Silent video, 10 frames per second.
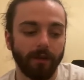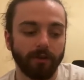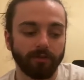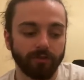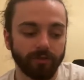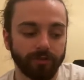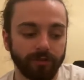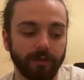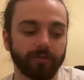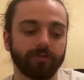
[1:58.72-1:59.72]
just
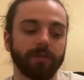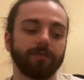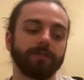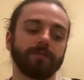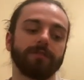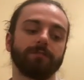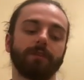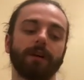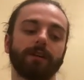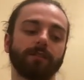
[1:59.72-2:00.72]
as references
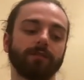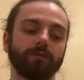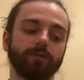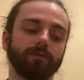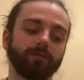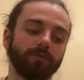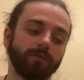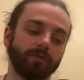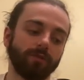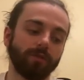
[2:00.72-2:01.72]
back to
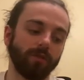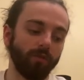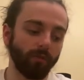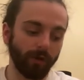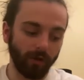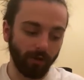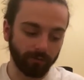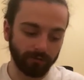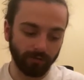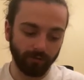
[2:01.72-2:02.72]
when it
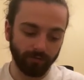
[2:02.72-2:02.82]
comes to you